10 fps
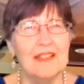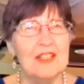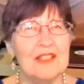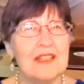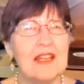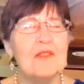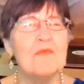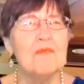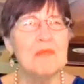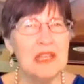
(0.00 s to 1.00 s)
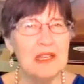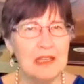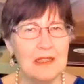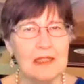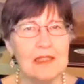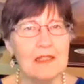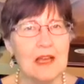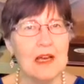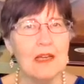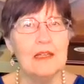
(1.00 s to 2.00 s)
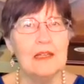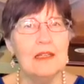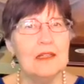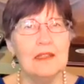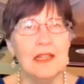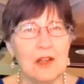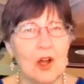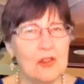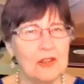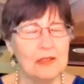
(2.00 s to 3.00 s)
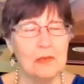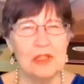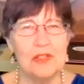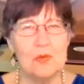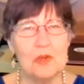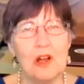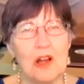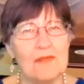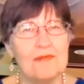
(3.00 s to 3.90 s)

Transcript: just immediately saw that all the limits were off.